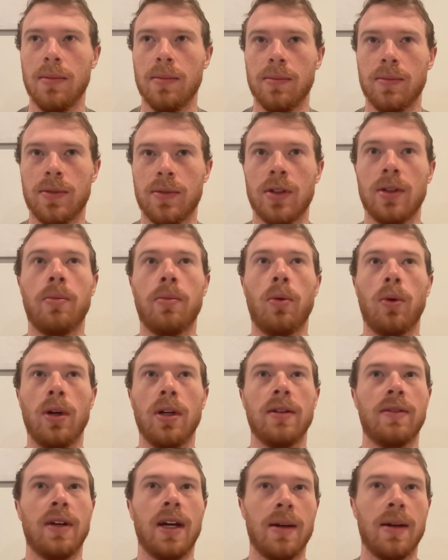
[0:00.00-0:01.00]
So the point
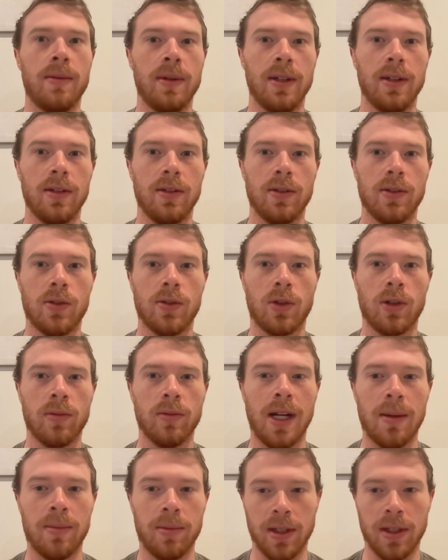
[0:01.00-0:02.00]
of having sort of an
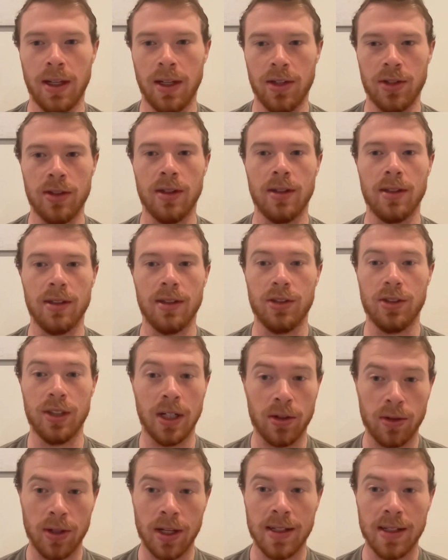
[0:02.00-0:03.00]
application on a
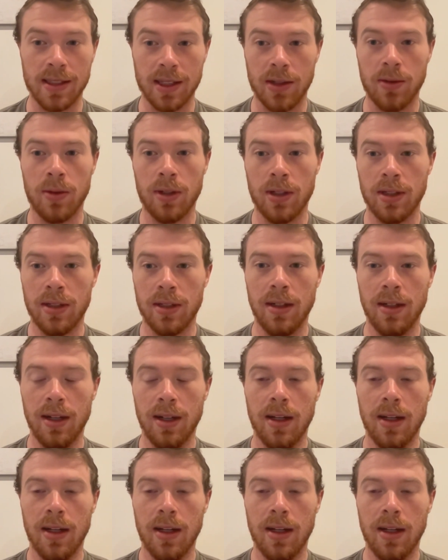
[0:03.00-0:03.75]
generalized L1